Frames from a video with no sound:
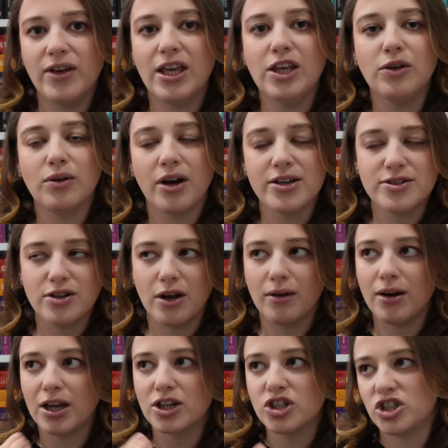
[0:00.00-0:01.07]
You guys know,
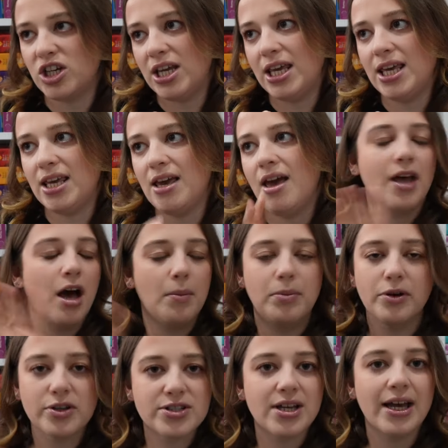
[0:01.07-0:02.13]
like, she, her
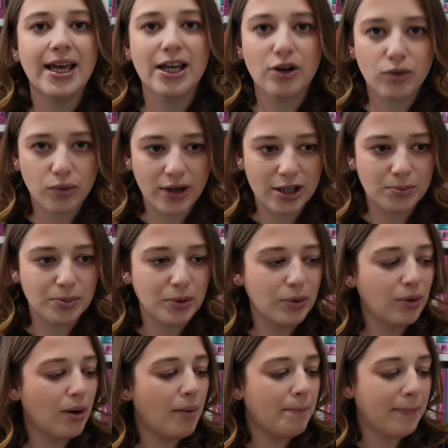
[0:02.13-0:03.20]
books are
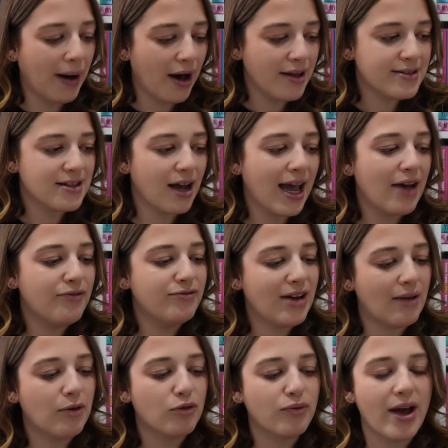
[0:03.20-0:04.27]
incredible, but I have
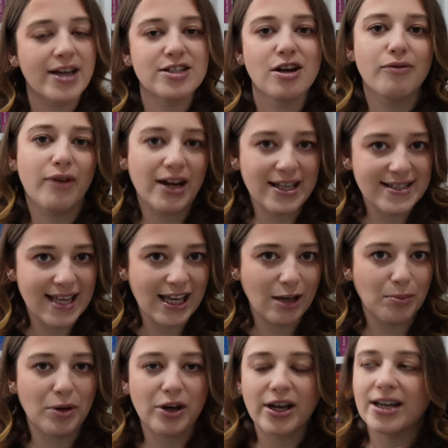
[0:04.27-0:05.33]
never read a Riley Sager
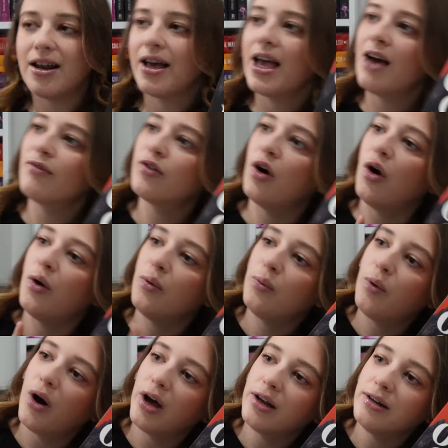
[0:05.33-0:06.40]
book, and I have got
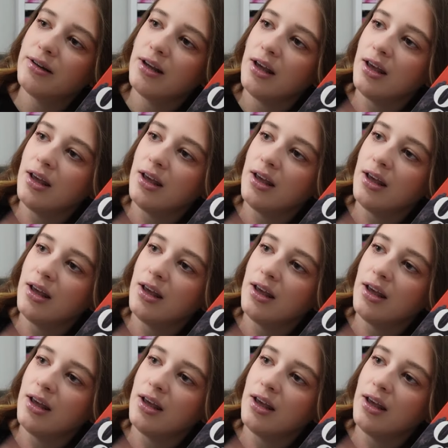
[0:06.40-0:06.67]
one,